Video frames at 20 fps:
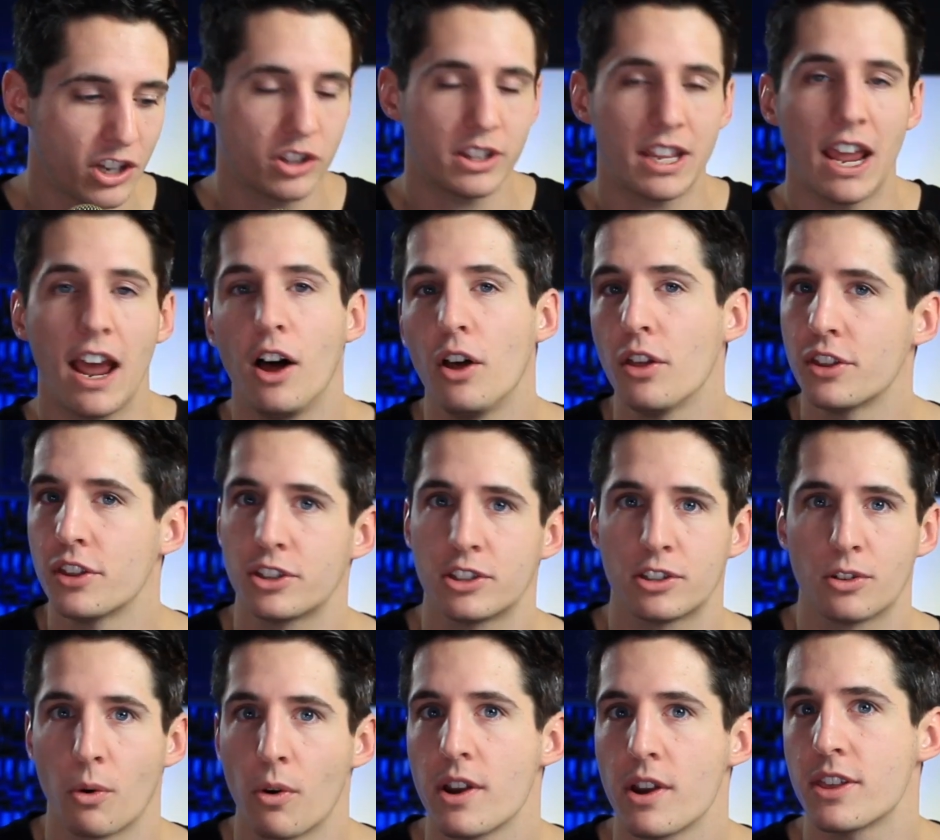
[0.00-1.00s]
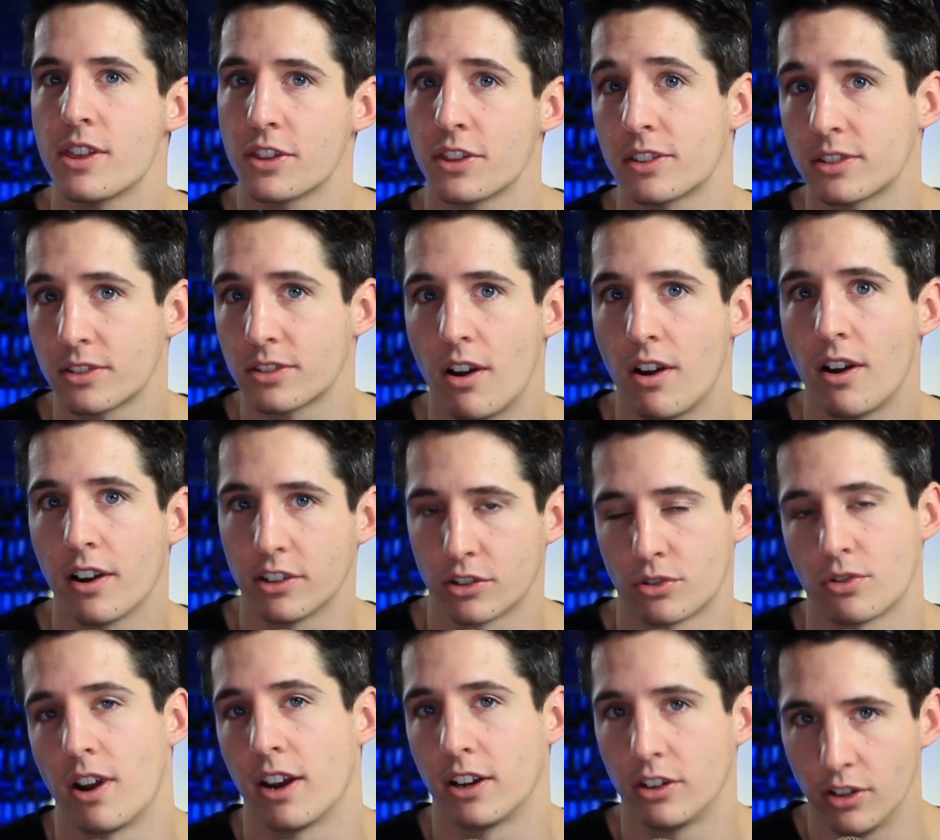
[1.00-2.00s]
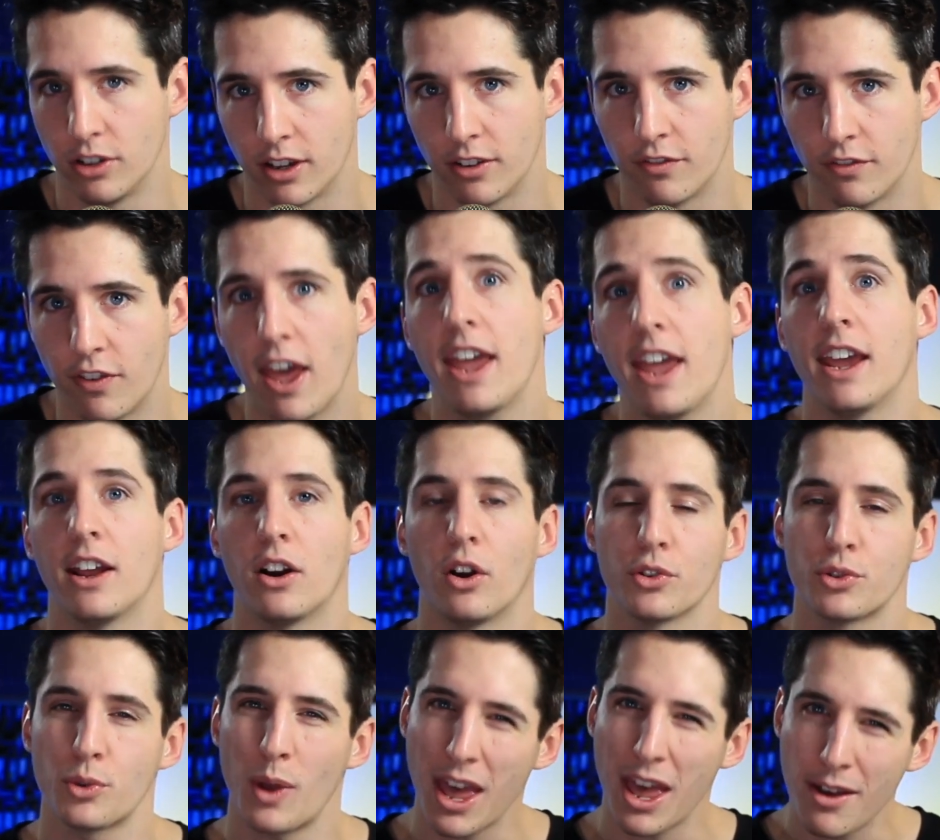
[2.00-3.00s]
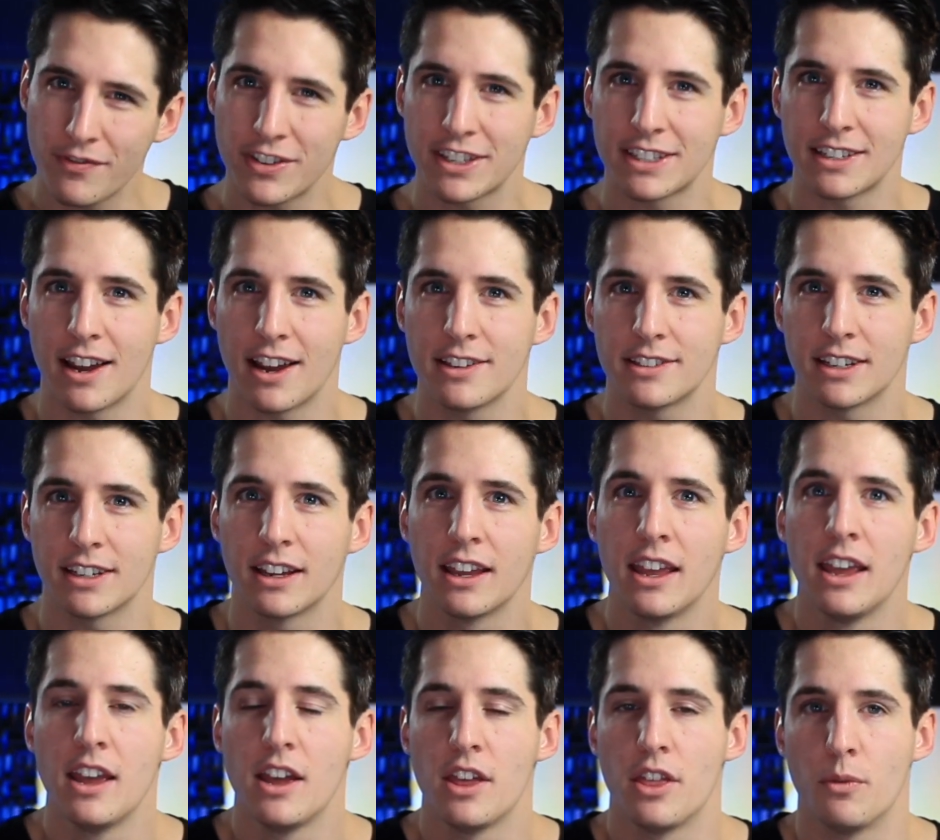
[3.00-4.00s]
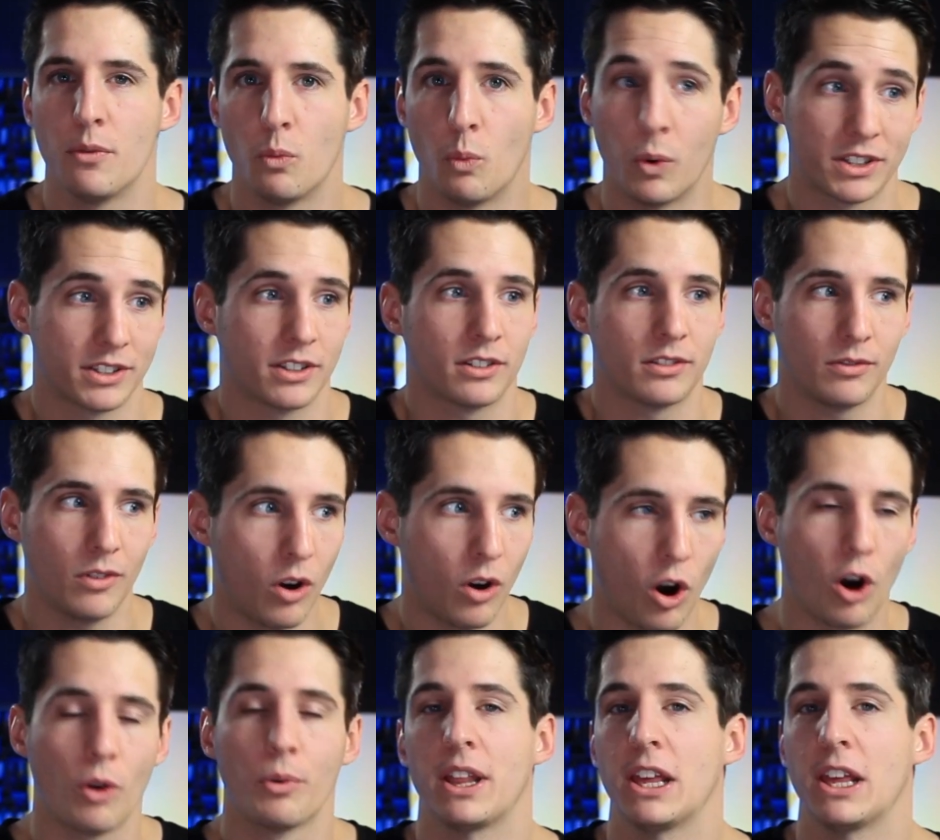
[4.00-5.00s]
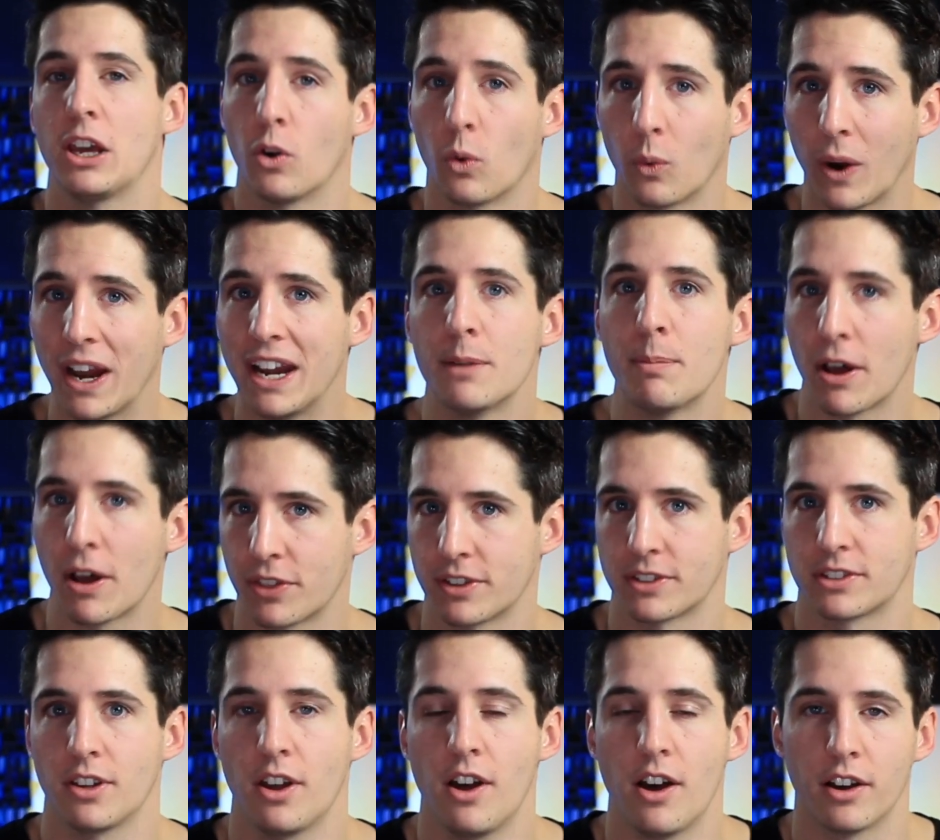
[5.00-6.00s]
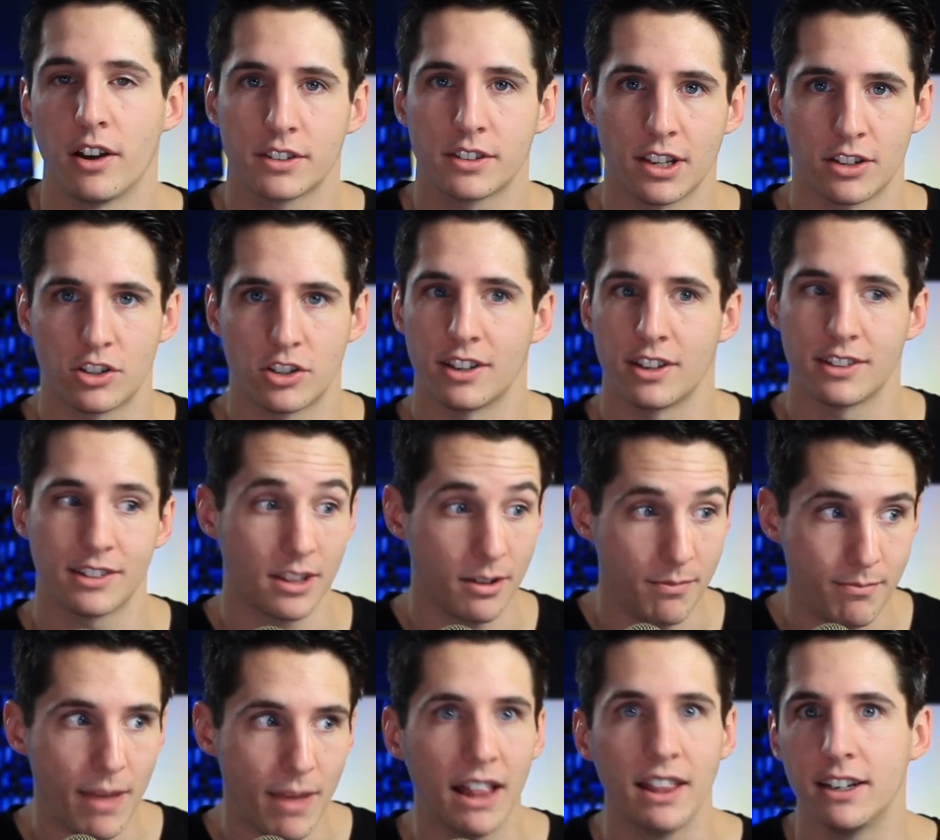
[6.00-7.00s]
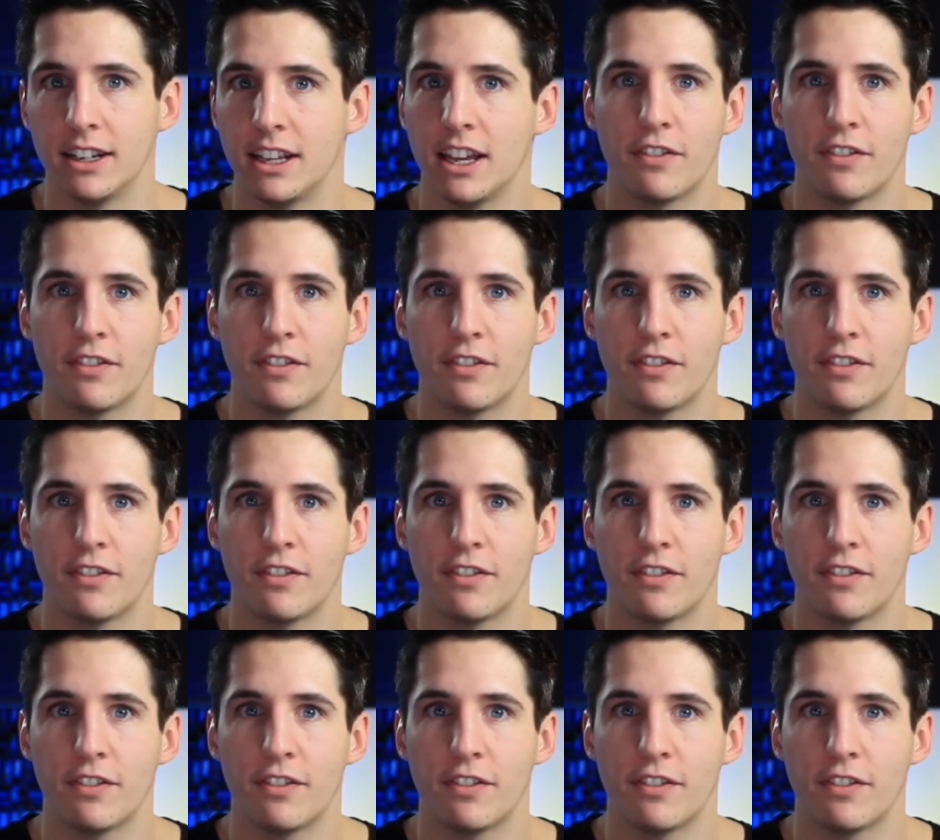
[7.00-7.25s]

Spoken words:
tell the story that the song is trying to convey and also emphasizing what's already great about the song, such as the melody.